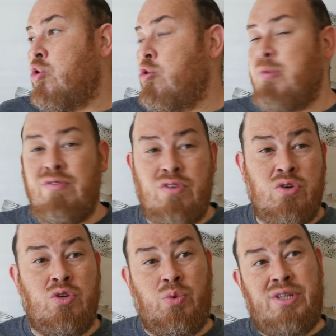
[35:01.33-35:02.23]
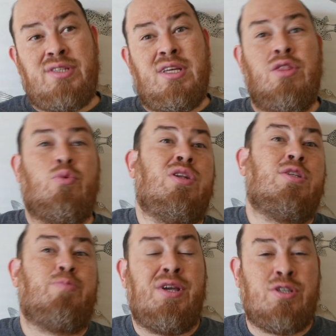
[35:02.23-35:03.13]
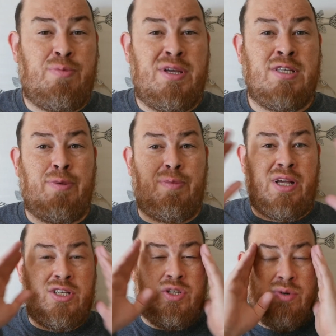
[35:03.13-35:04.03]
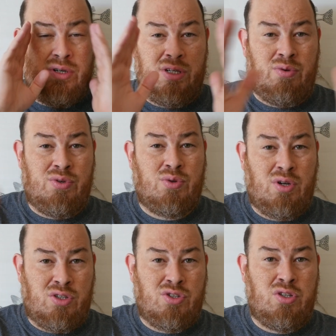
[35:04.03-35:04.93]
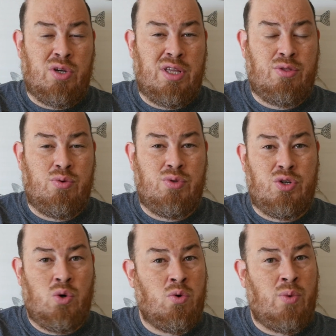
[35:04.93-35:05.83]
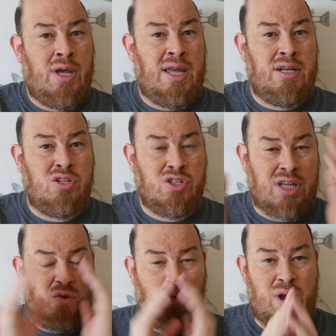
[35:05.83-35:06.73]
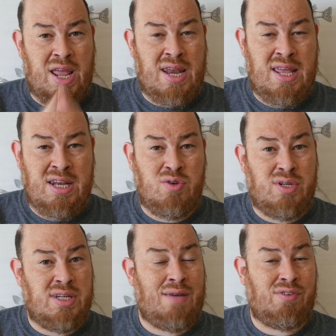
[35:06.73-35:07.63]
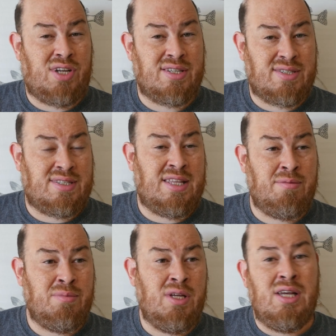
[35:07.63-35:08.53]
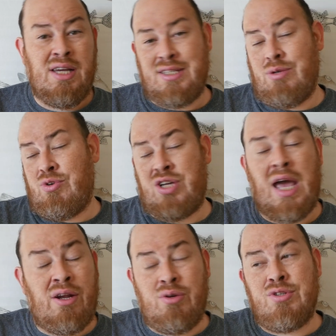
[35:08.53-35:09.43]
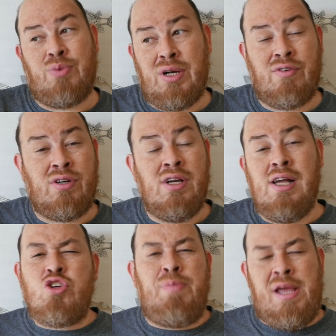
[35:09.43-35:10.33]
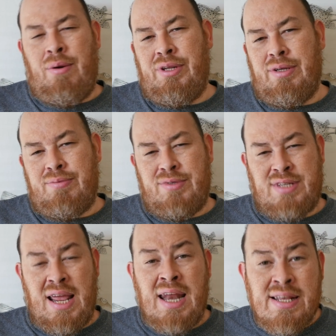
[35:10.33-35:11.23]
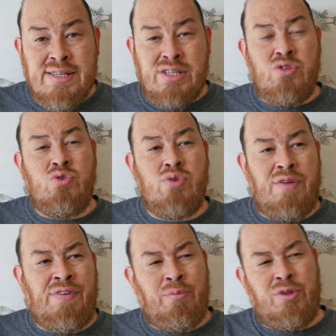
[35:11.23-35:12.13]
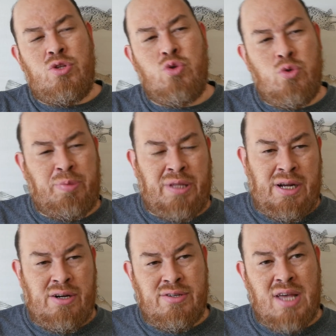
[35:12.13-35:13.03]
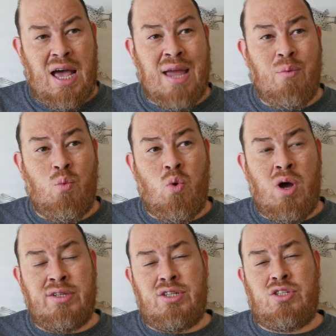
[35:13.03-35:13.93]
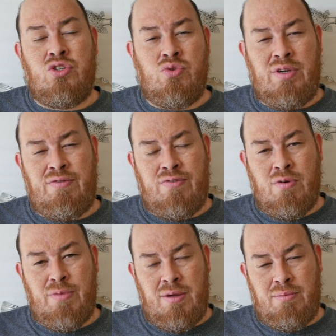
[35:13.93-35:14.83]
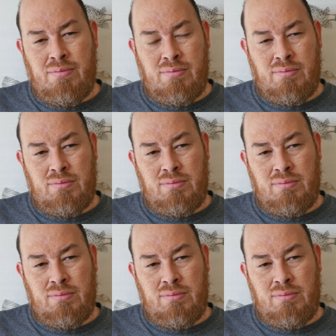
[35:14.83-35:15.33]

room in view, you would have seen three displacer beasts. But because you were you were sort of just looking through the doorway and you just kind of ran in, you didn't have a chance to see them because they were shadows and whatever. You should be able to say. And as a new, if I'm with new players, I want to inform them.